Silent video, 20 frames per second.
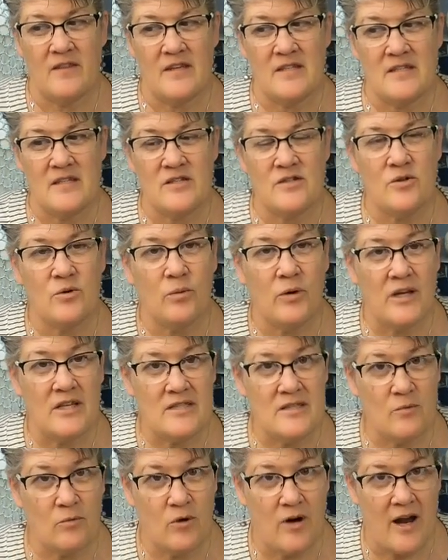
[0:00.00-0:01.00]
This is the
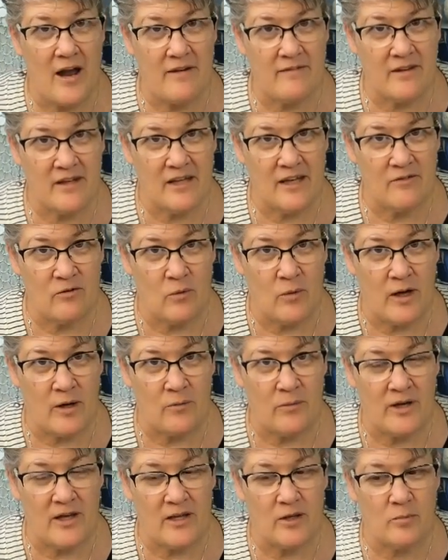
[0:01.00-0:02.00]
reason we're having giveaway
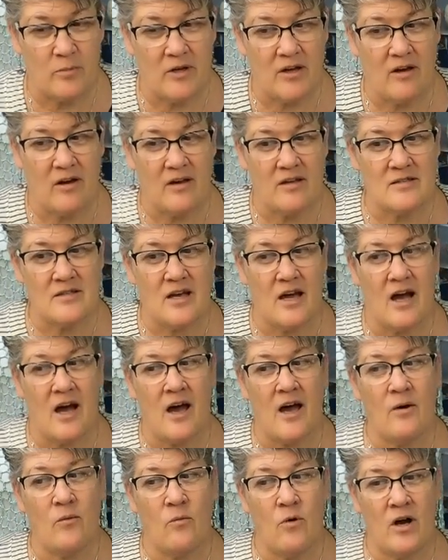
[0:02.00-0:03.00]
week, because
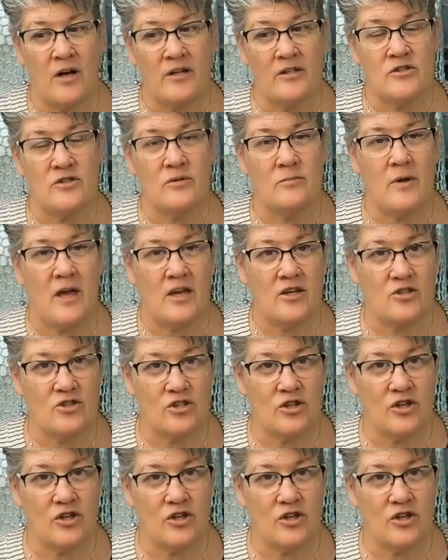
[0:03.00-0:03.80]
I wanted to make